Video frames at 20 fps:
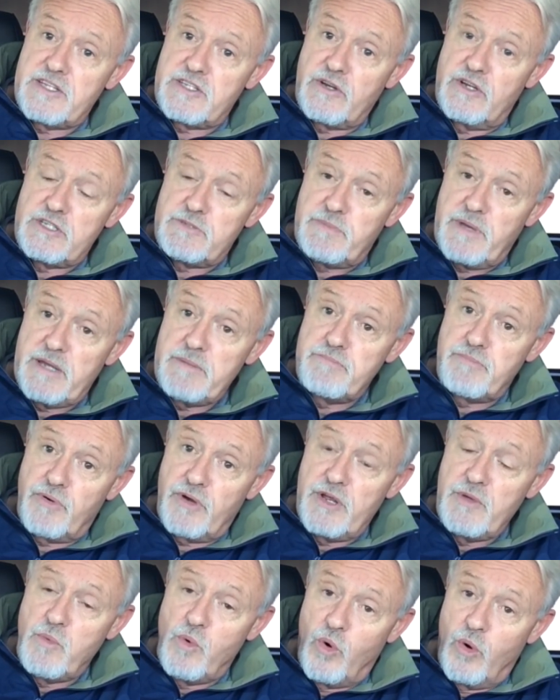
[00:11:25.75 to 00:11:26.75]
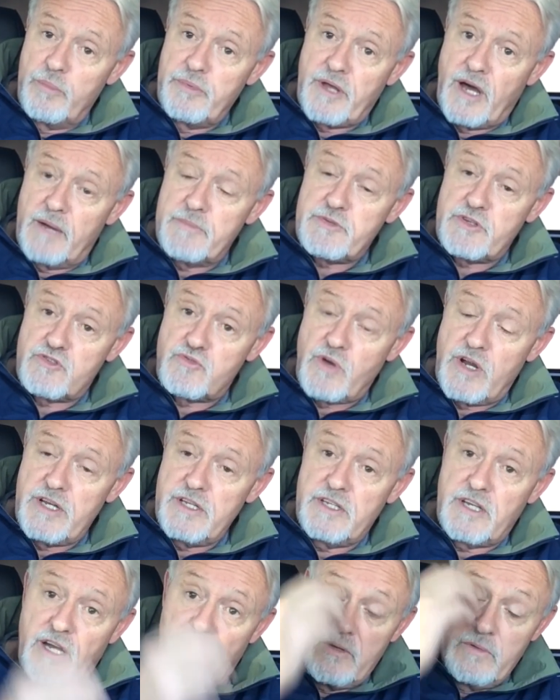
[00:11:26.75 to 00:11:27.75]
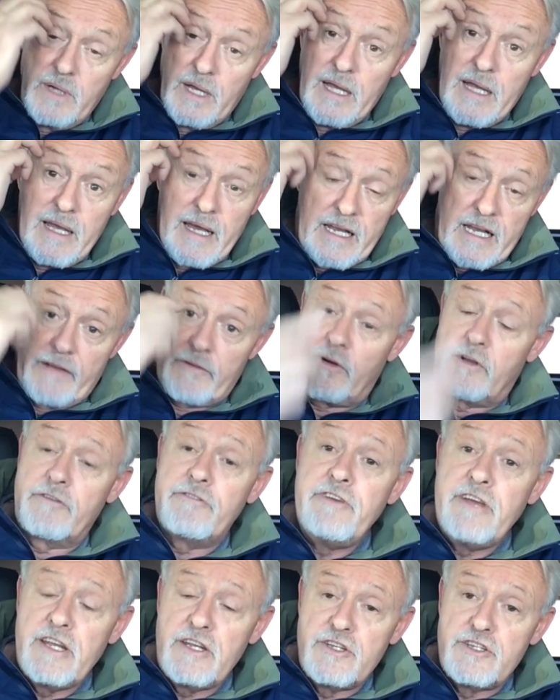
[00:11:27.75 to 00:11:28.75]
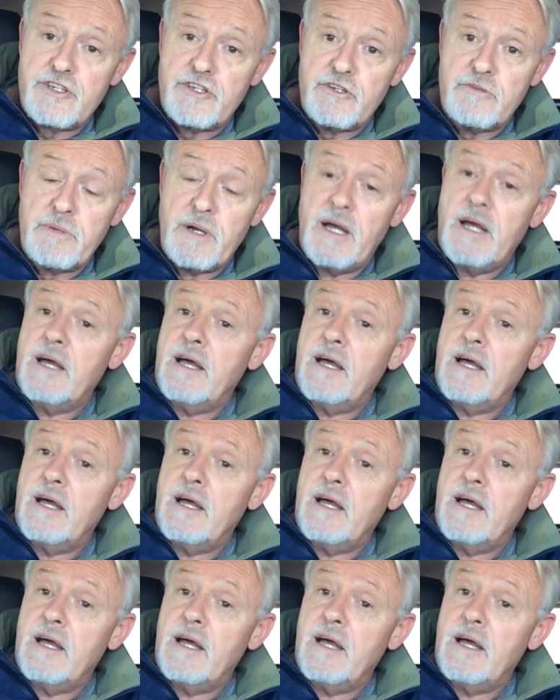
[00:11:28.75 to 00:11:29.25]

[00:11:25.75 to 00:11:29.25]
so it's being pre-warmed up, so it's ready to go, and I've got a feeding tube,